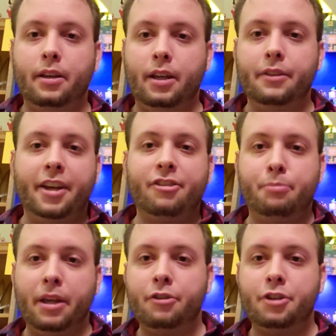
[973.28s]
And like
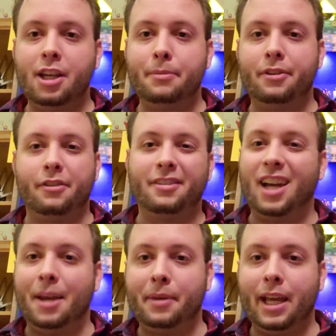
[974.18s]
Space Jam, it's a
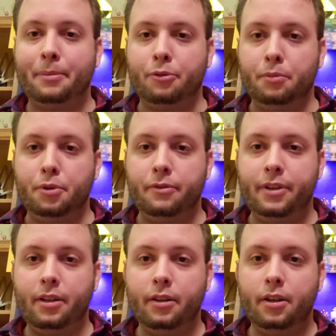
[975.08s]
time capsule
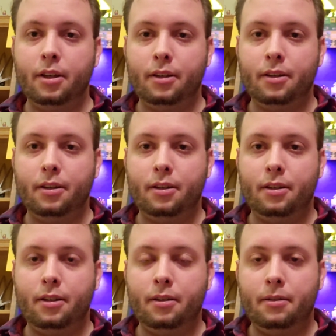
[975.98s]
movie.
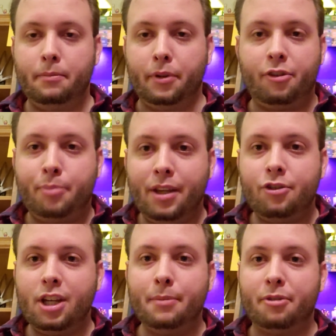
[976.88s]
But Space
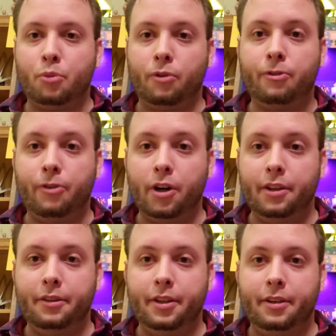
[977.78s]
Jam is more
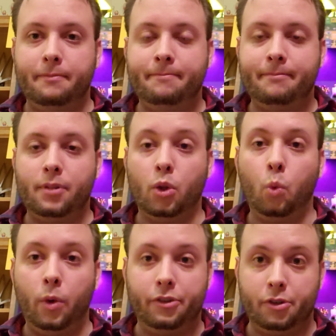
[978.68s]
fun than The
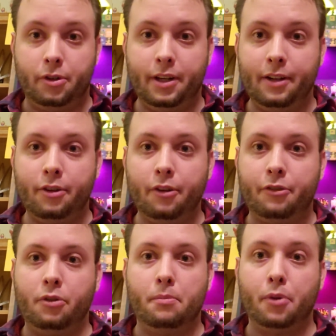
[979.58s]
Wizard, and it's
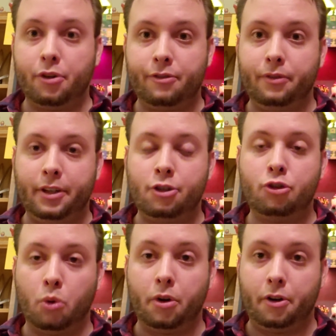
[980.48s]
also mercifully
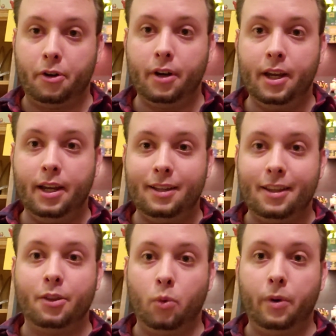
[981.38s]
shorter
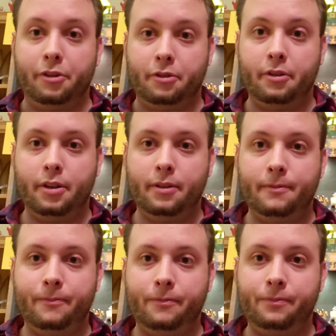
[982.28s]
than The Wizard.
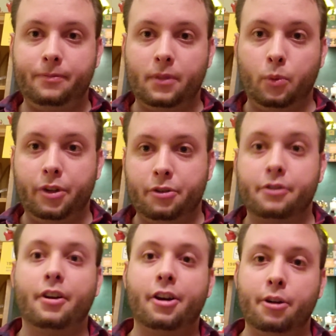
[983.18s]
The
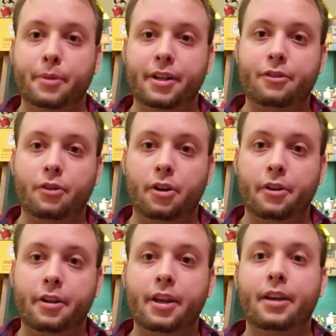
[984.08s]
Wizard's 100 minutes
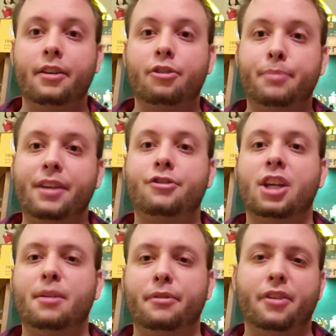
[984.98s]
long, Space
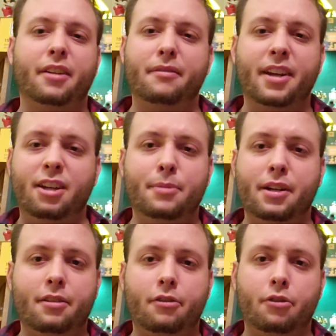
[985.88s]
Jam is like 90
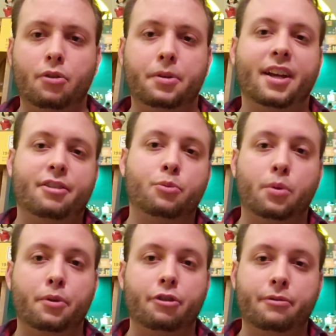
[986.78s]
minutes. So yeah, it's more
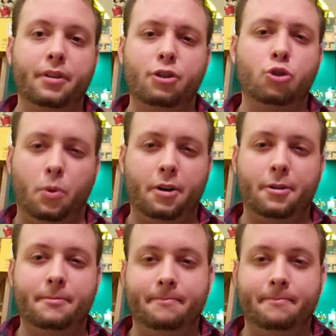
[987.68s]
mercifully shorter.